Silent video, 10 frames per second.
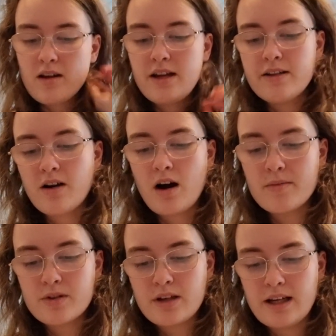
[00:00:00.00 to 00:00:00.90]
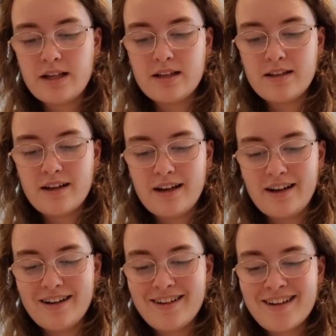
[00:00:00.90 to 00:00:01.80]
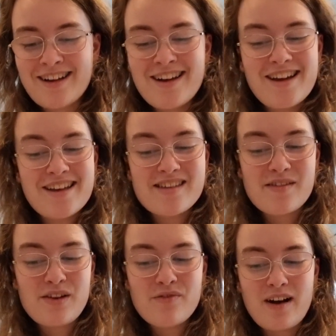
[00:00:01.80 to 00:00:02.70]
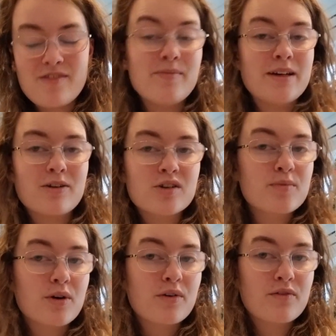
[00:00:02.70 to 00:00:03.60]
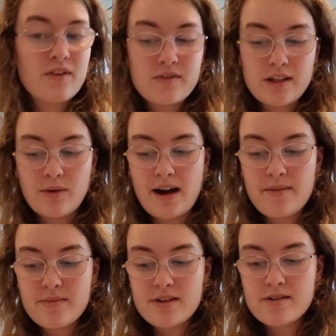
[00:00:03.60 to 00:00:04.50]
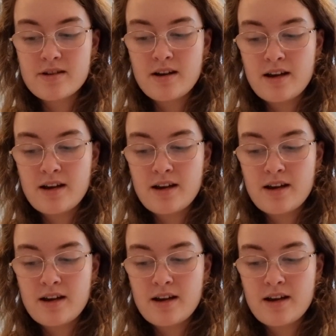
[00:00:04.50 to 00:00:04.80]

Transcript: It comes in 75 meters per 50 grams,